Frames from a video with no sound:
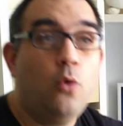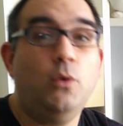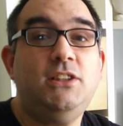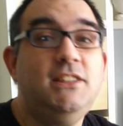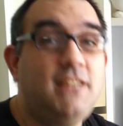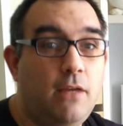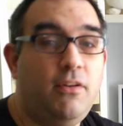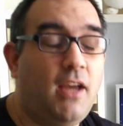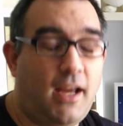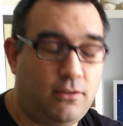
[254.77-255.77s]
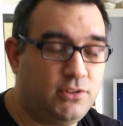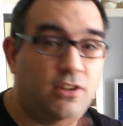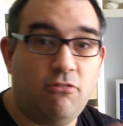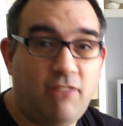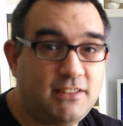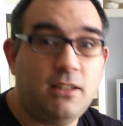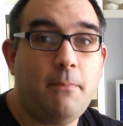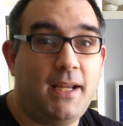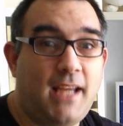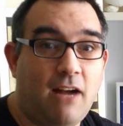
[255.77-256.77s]
which she's giving out to the rest of the
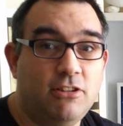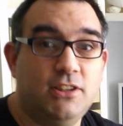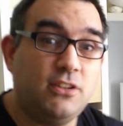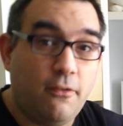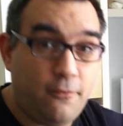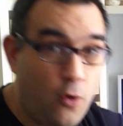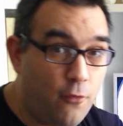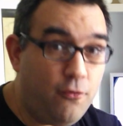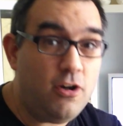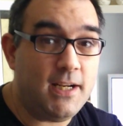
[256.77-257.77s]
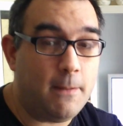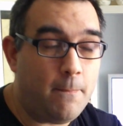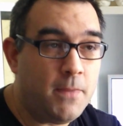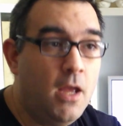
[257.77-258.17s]
main characters for free.